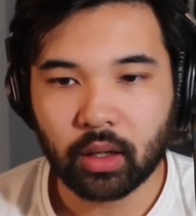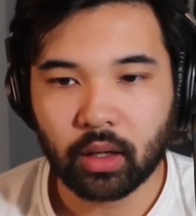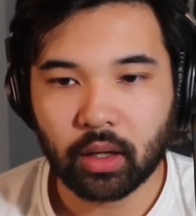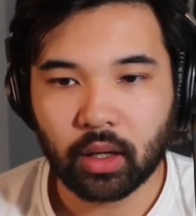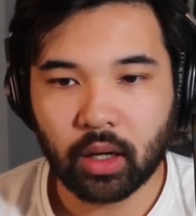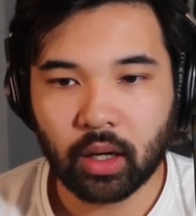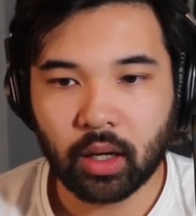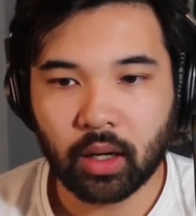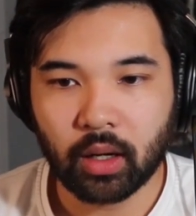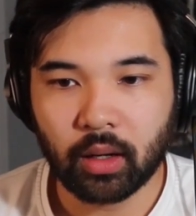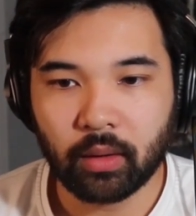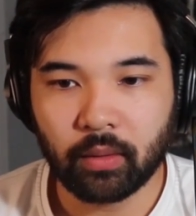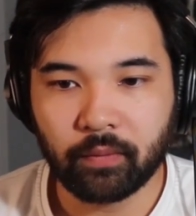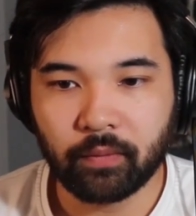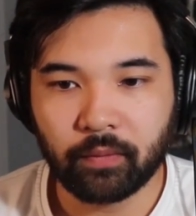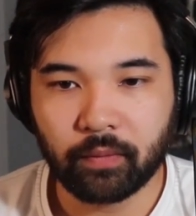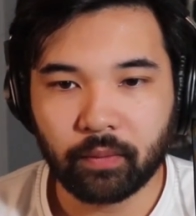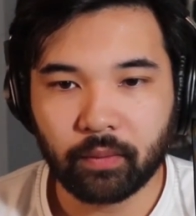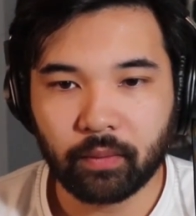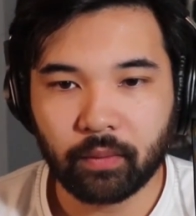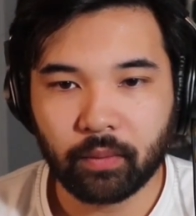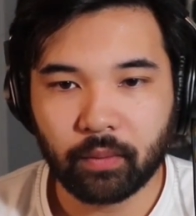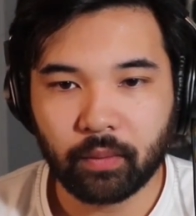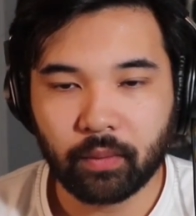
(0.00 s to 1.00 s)
of
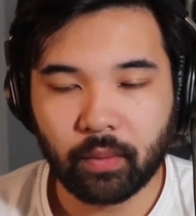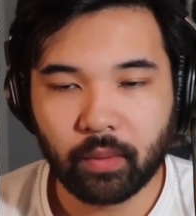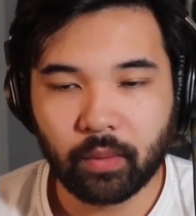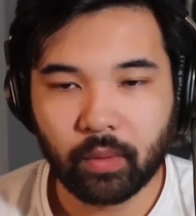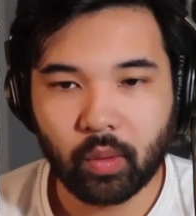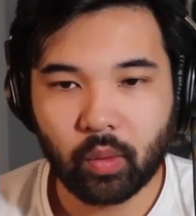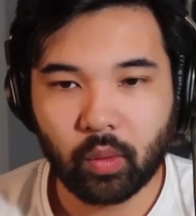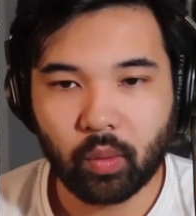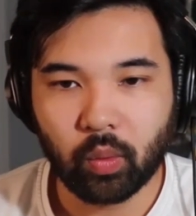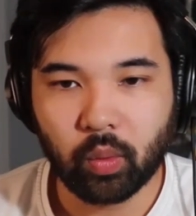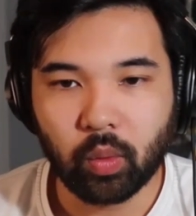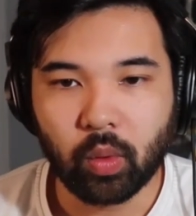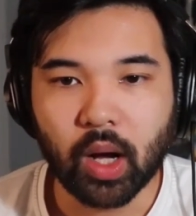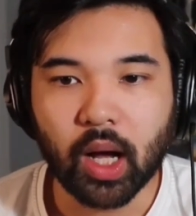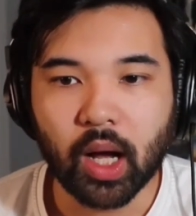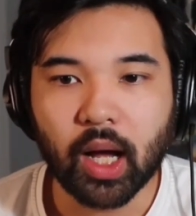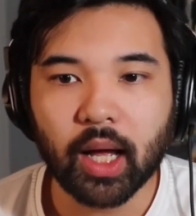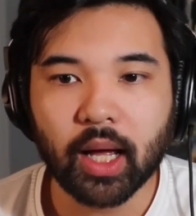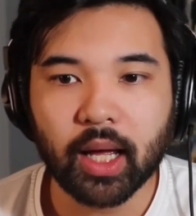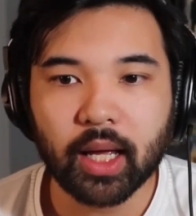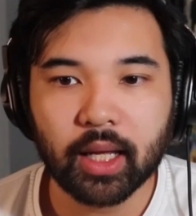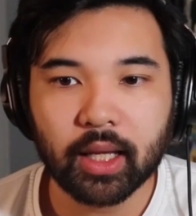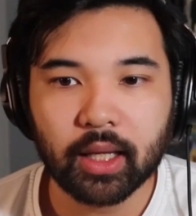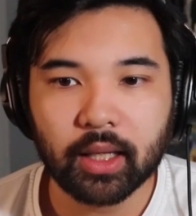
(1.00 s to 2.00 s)

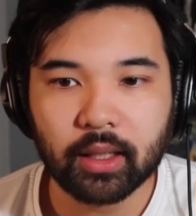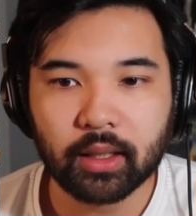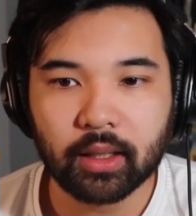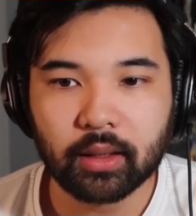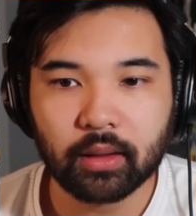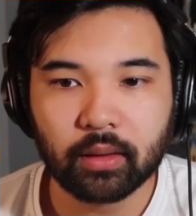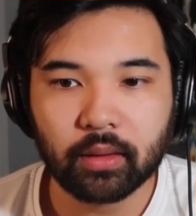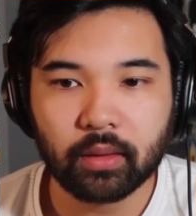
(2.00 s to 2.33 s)
why